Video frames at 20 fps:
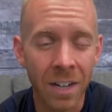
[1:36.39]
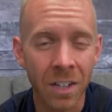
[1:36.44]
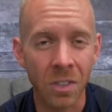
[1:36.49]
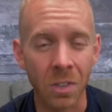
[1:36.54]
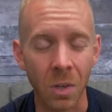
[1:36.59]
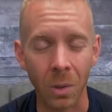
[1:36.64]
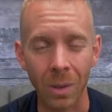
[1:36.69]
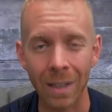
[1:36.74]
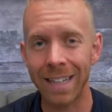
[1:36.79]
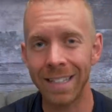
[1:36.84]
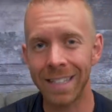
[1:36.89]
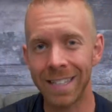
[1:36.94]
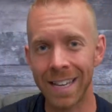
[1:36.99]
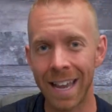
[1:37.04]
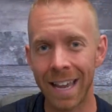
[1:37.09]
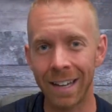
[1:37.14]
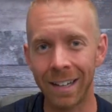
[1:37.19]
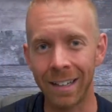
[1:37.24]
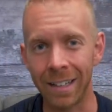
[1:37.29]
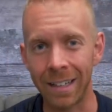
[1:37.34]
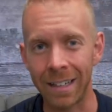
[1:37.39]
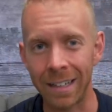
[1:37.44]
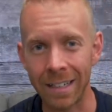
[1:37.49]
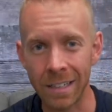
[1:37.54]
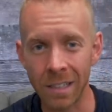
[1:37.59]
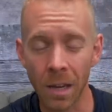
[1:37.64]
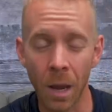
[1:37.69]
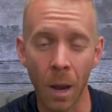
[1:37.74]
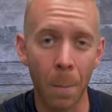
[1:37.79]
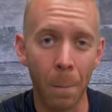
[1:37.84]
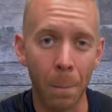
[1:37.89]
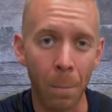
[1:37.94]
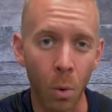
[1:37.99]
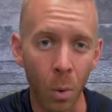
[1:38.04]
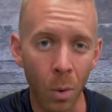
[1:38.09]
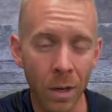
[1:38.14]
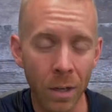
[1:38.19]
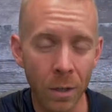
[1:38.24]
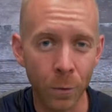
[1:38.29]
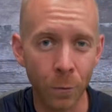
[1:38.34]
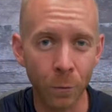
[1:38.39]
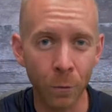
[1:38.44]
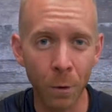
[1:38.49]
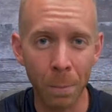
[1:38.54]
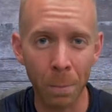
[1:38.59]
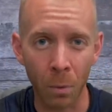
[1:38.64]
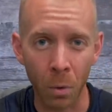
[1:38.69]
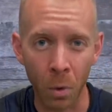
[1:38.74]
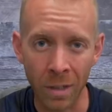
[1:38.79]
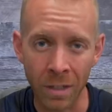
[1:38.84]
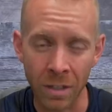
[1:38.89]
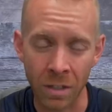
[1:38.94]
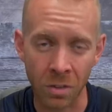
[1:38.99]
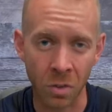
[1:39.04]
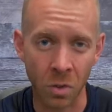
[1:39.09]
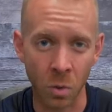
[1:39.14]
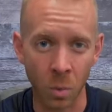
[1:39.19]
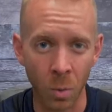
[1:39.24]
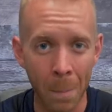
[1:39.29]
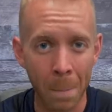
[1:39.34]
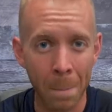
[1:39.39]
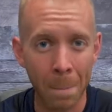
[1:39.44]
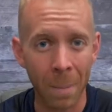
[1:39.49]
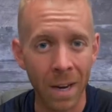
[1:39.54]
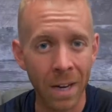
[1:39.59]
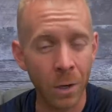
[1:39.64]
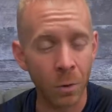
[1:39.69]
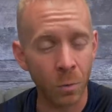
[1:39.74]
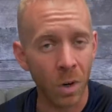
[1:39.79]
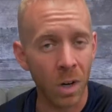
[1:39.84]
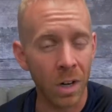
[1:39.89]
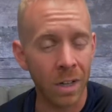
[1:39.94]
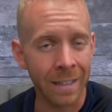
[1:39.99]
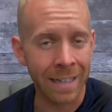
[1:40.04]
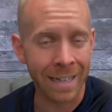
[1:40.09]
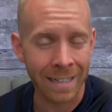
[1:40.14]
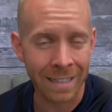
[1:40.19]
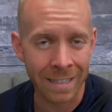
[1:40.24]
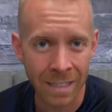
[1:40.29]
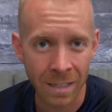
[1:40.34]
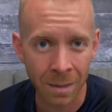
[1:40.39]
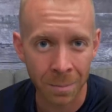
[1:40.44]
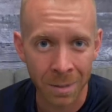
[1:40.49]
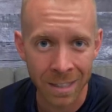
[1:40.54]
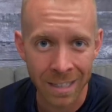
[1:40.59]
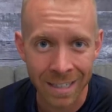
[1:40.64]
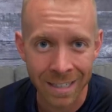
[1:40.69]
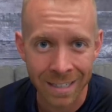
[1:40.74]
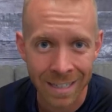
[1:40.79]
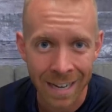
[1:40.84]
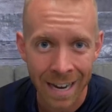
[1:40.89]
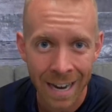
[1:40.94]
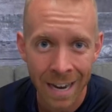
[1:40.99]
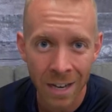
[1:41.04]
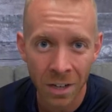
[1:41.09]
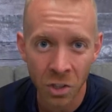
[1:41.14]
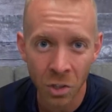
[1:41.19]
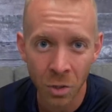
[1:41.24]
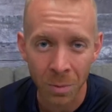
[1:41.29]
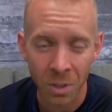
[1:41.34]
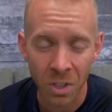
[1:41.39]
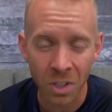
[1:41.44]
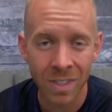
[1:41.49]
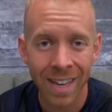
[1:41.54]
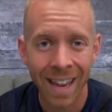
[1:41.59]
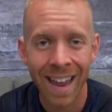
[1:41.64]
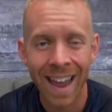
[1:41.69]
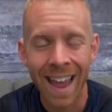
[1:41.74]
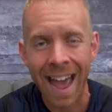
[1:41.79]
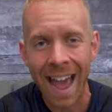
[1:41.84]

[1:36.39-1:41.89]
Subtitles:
So let's analyze point for point, swim, bike, run, and some of the intangibles,